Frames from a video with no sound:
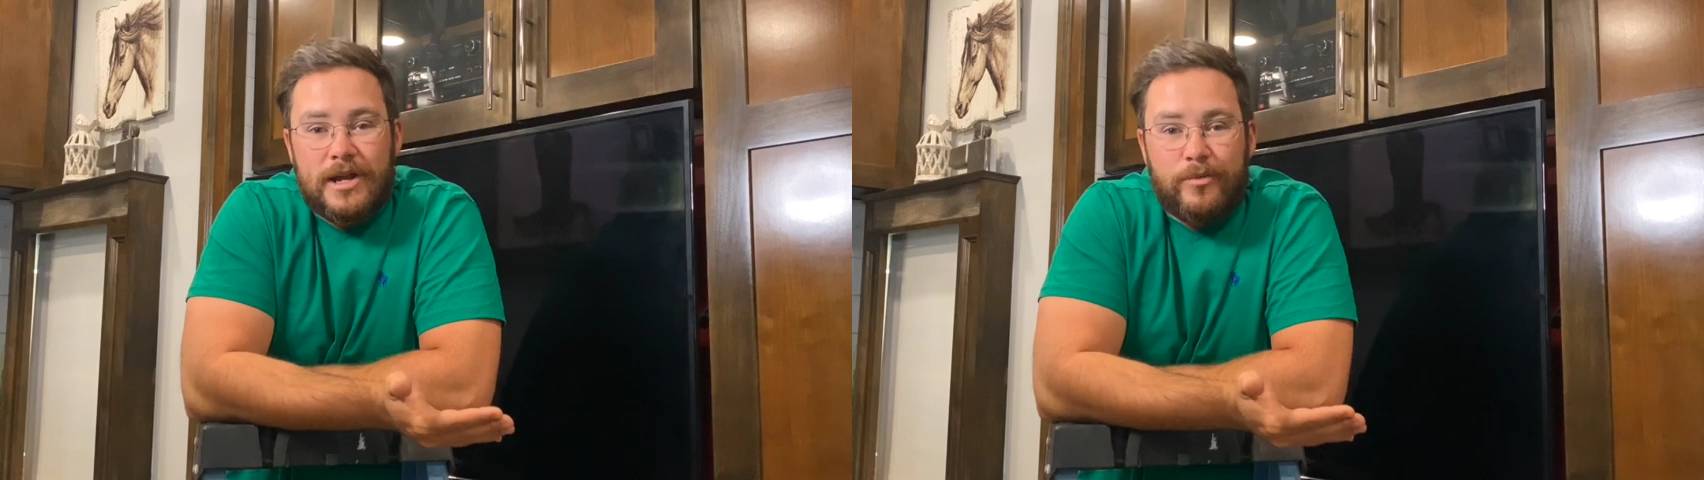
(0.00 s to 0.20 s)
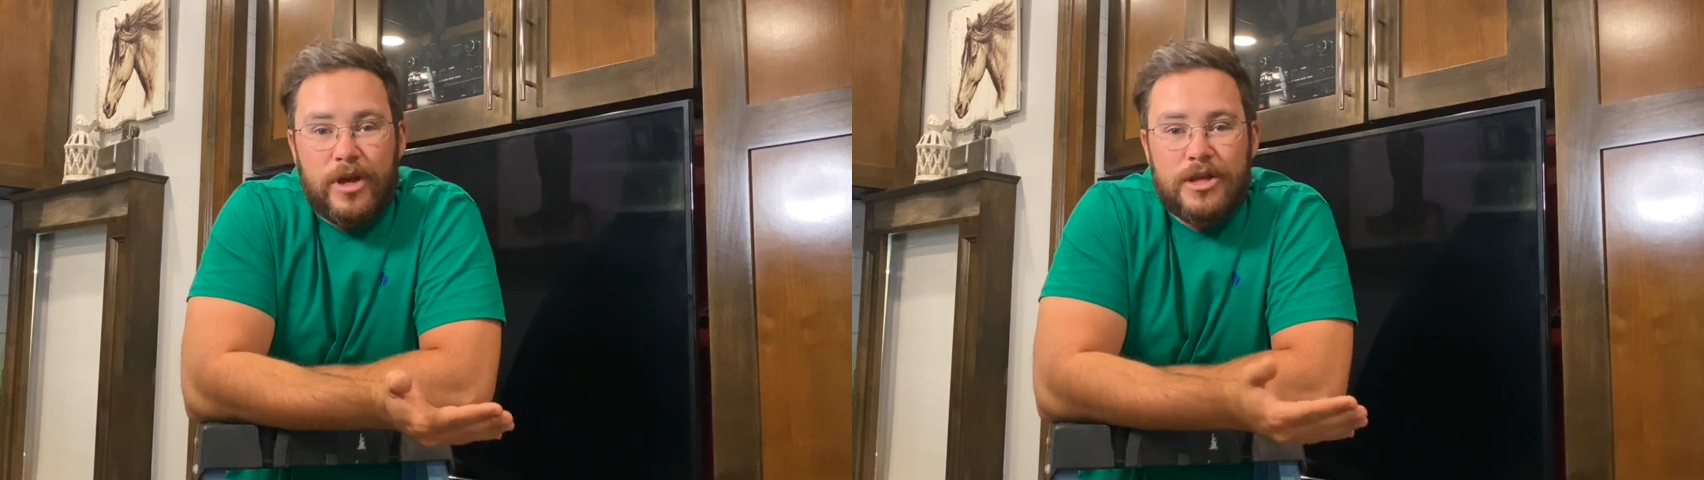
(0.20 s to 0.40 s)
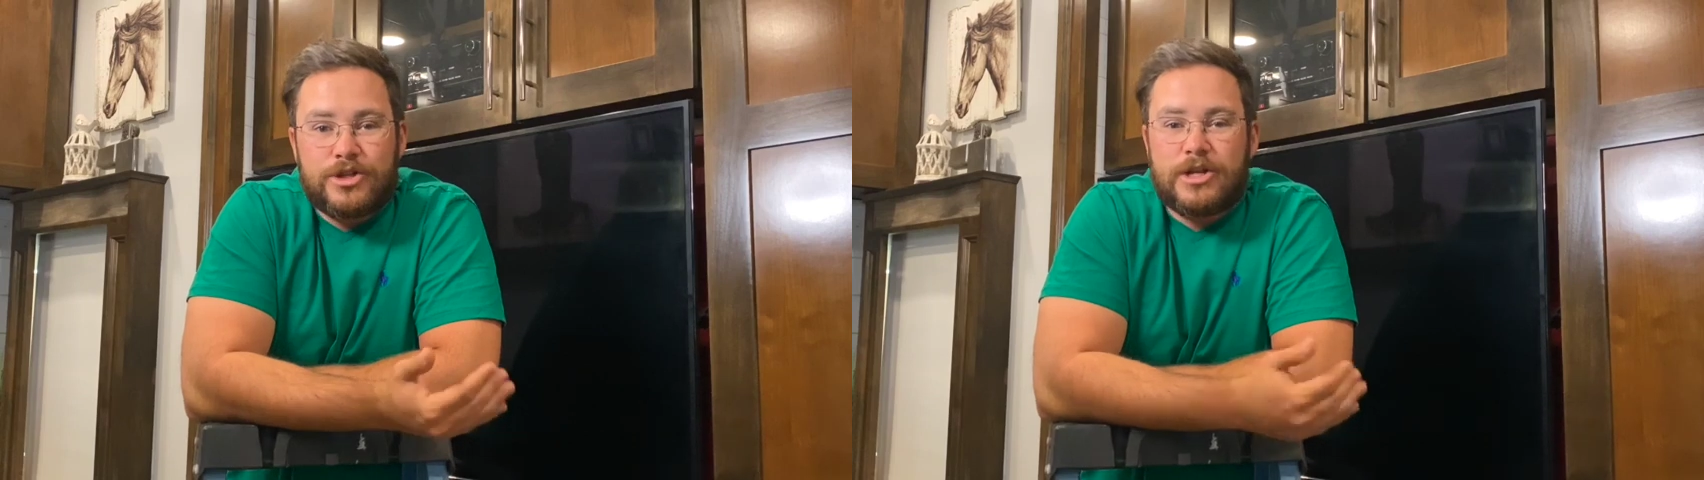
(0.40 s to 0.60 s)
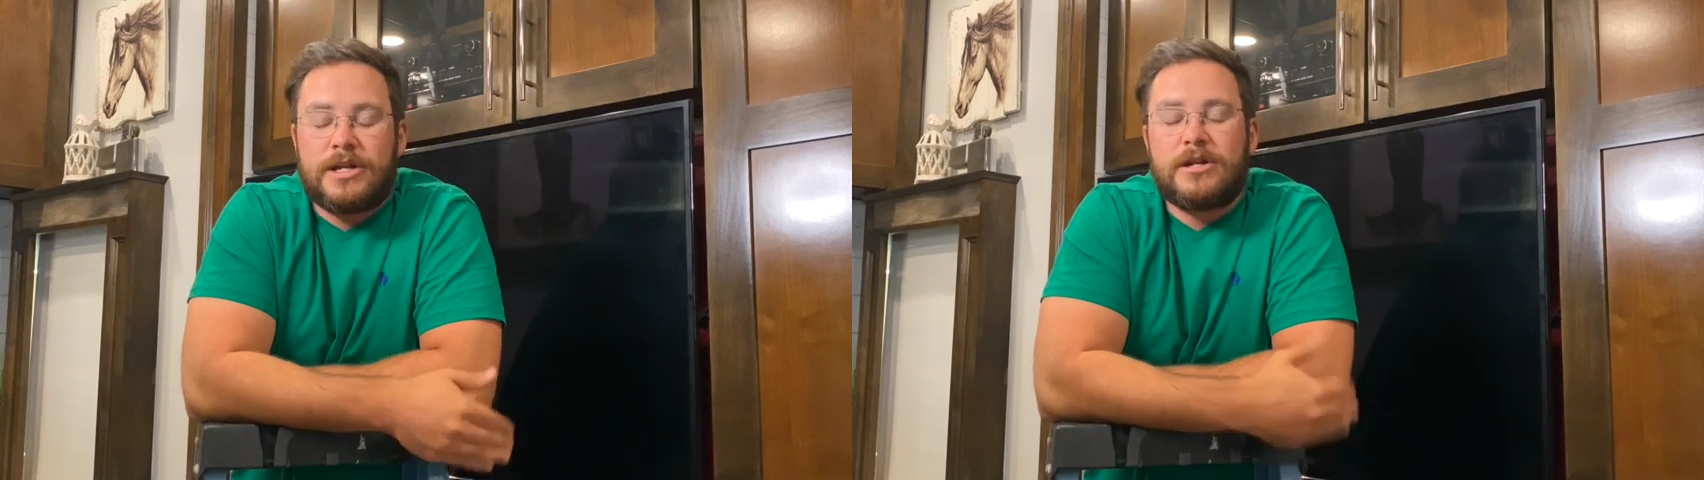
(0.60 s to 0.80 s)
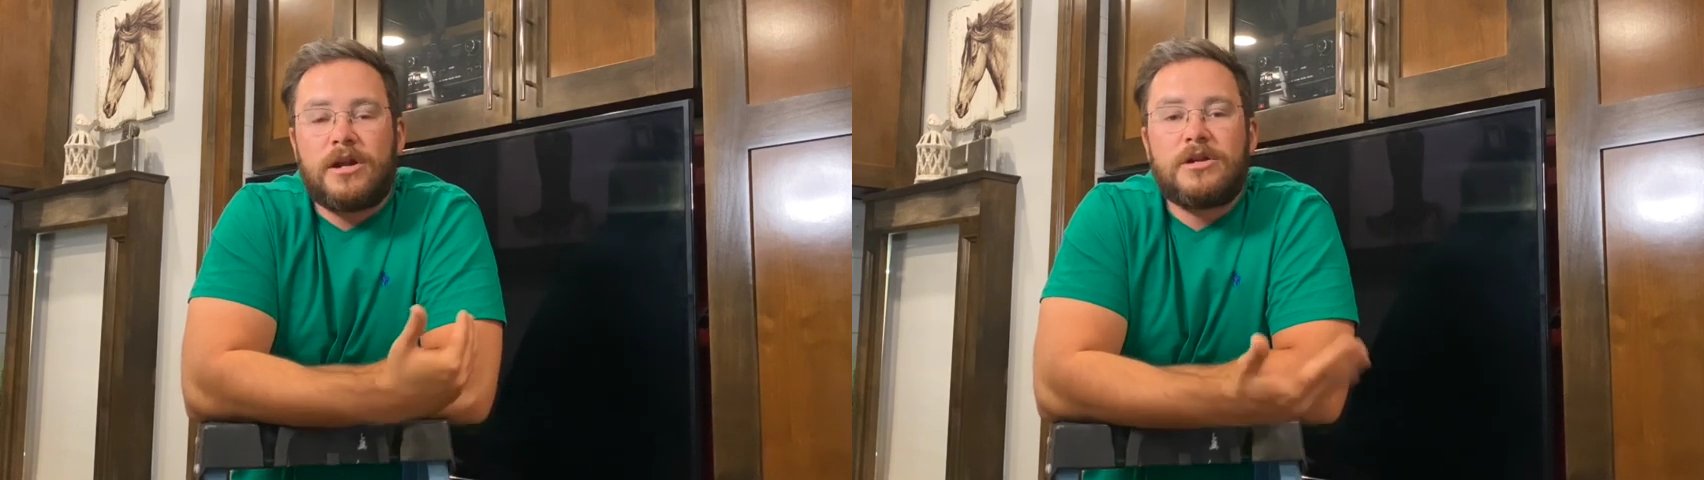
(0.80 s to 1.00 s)
a pinch
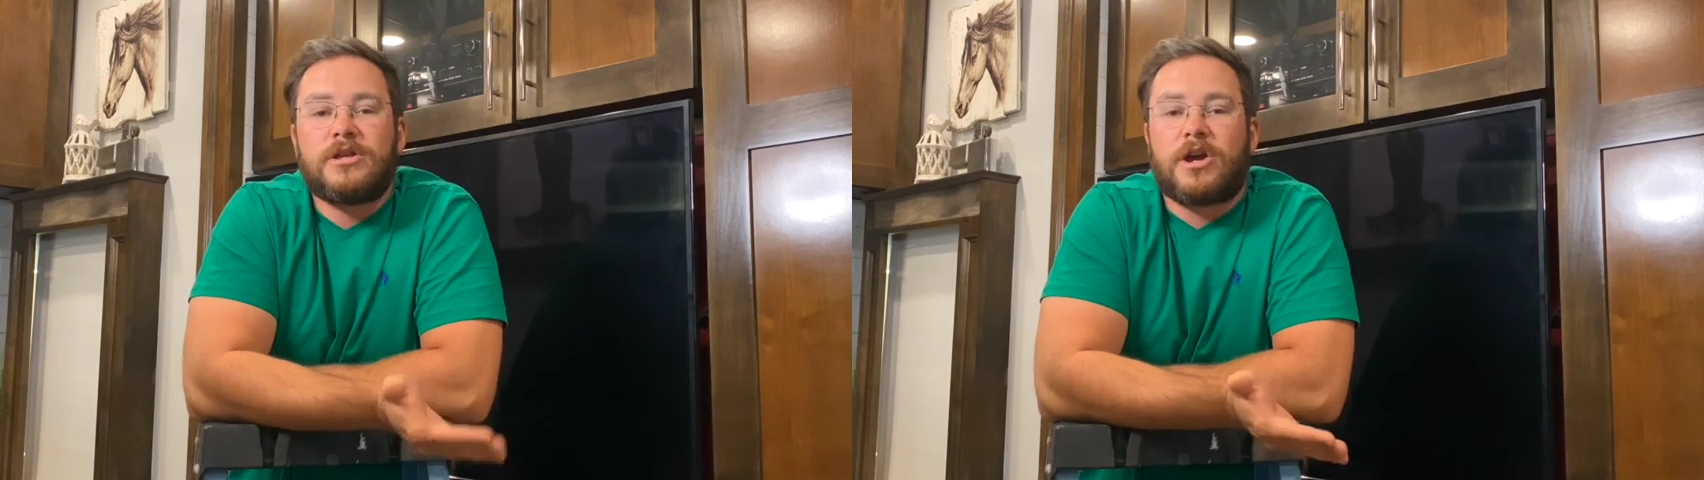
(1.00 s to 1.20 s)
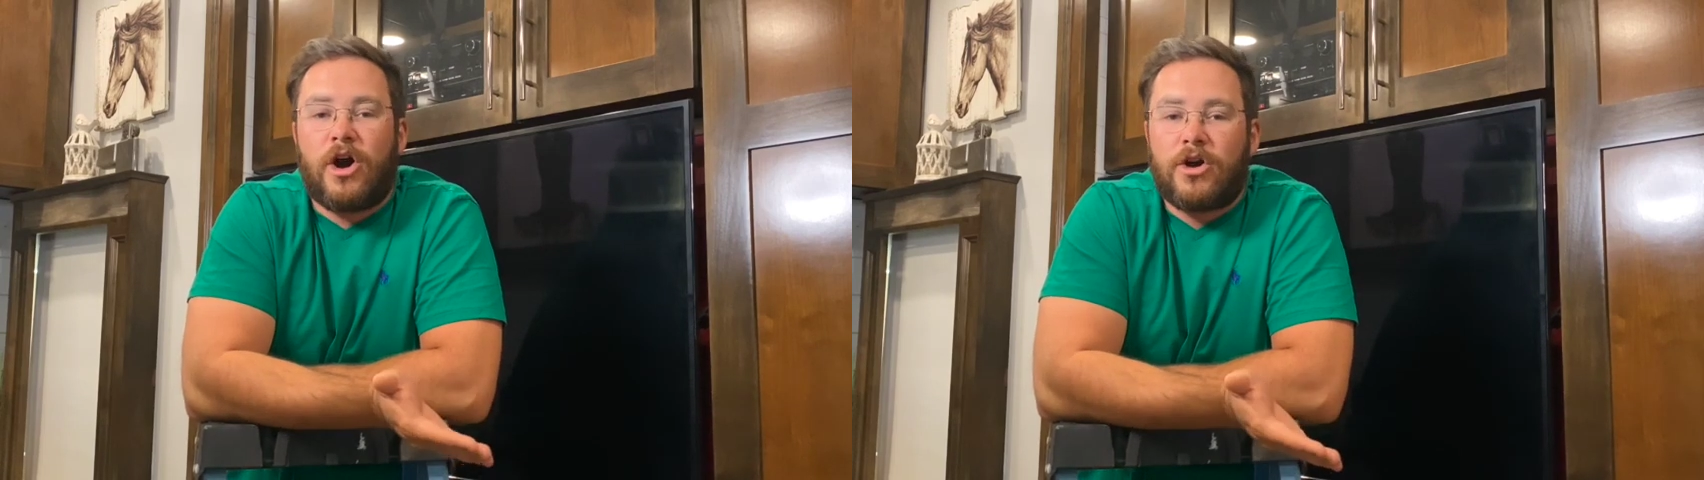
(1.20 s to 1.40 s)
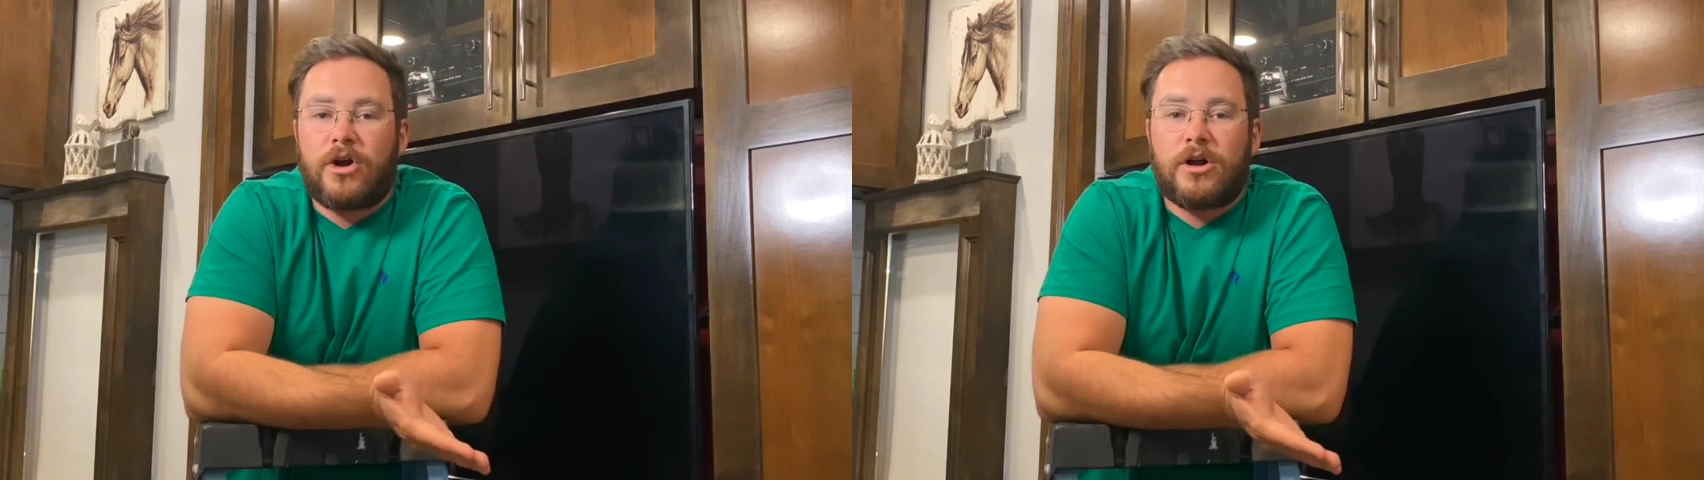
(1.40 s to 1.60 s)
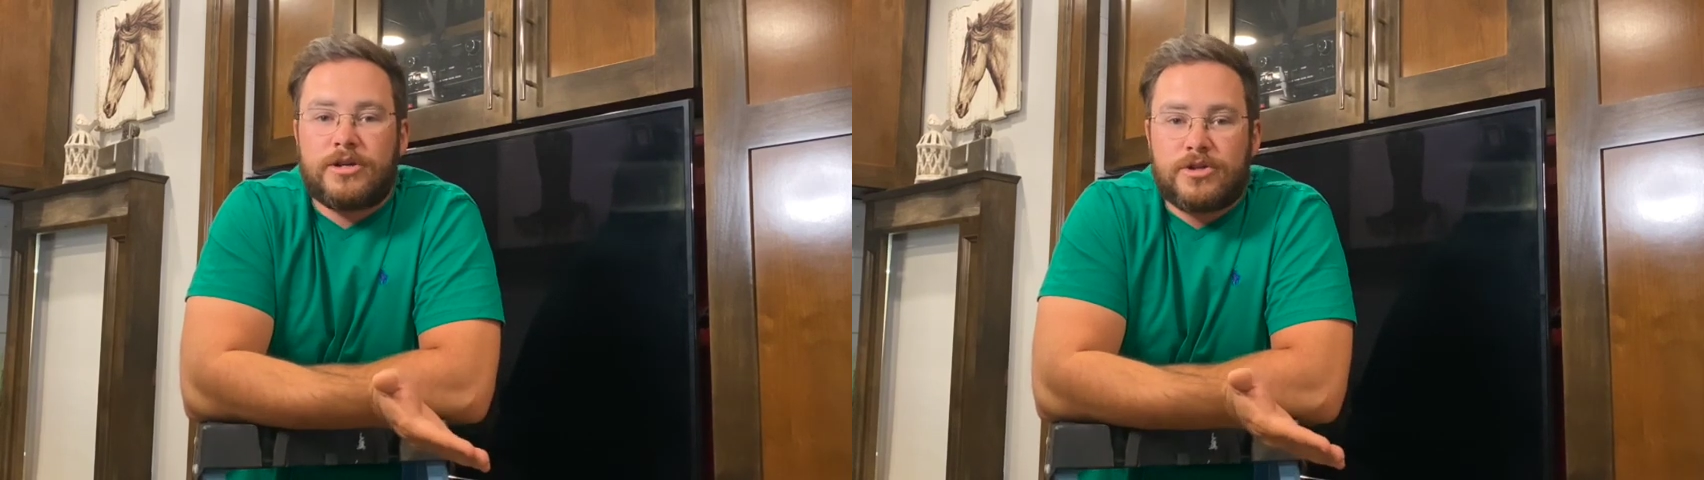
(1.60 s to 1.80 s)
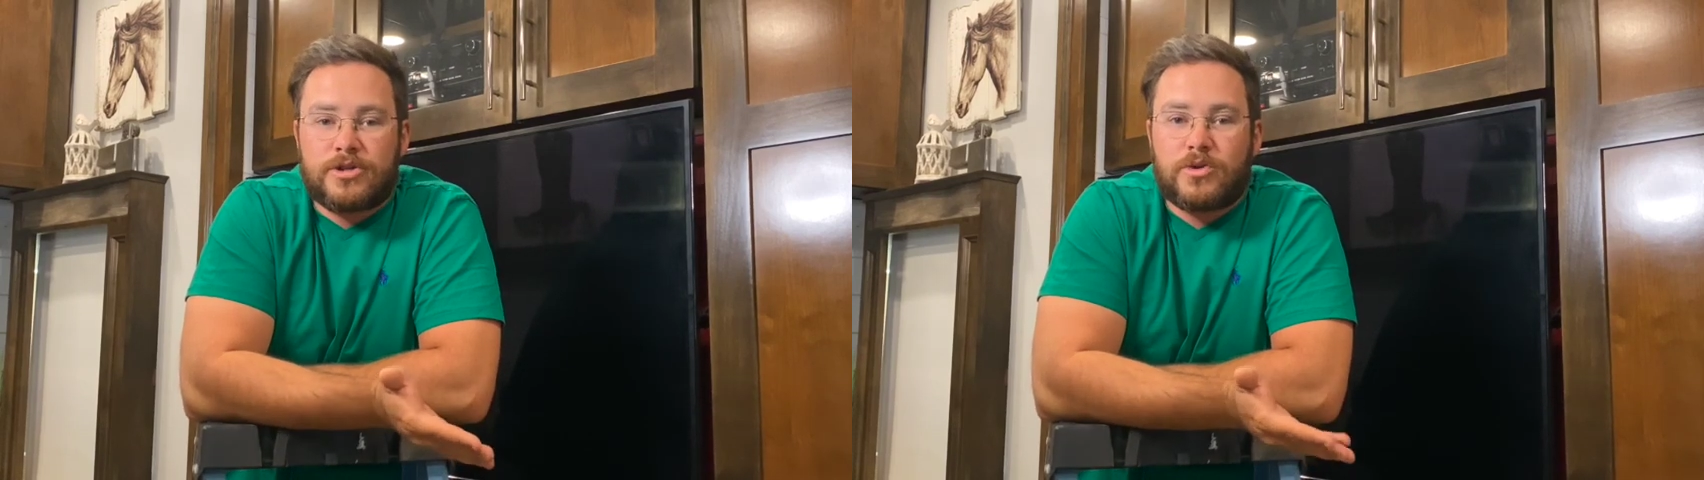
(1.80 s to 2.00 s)
and none of the car
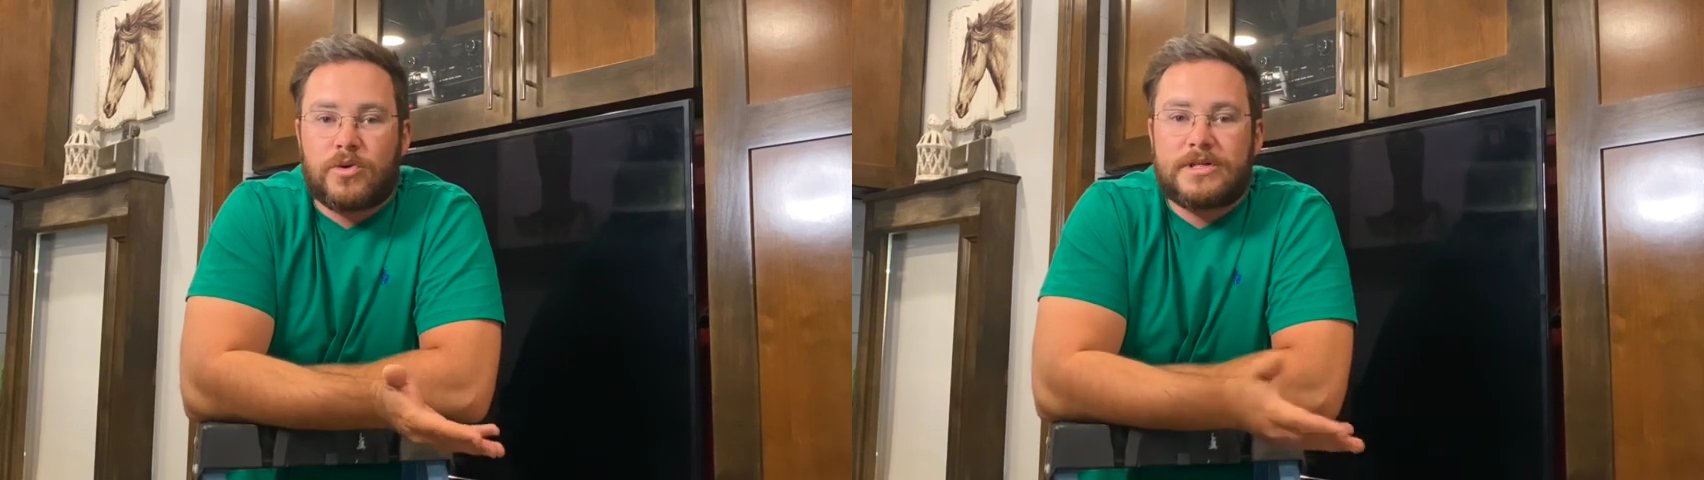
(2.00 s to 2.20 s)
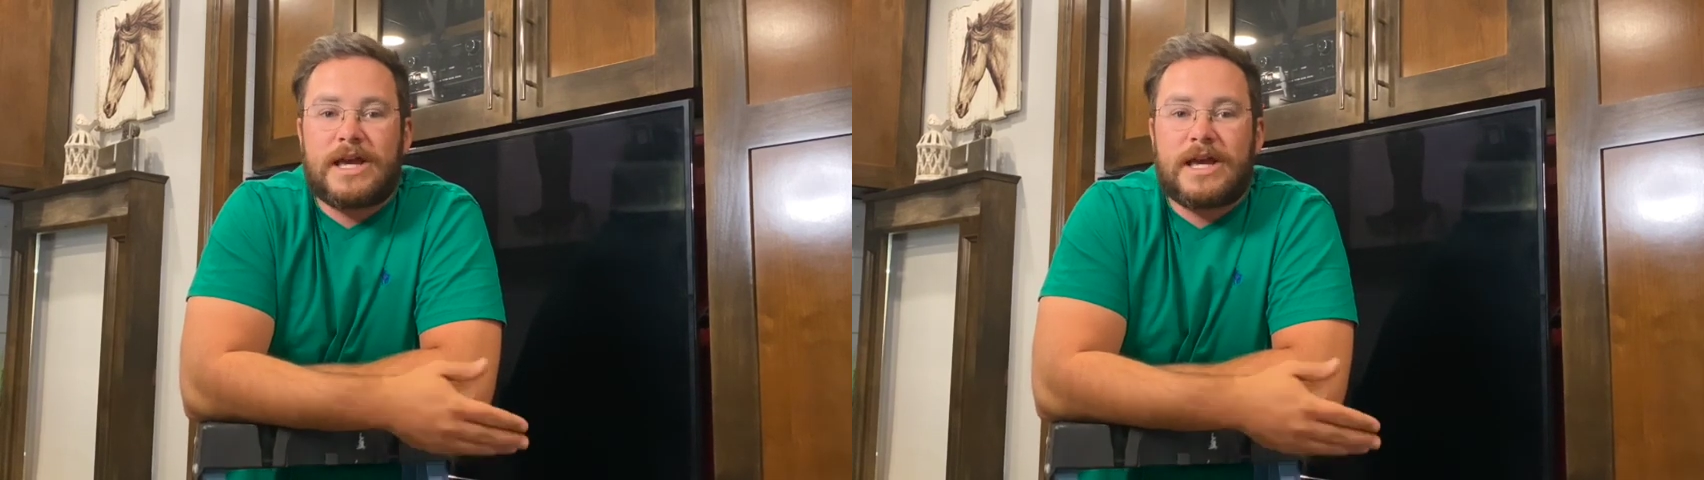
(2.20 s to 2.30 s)
audio stores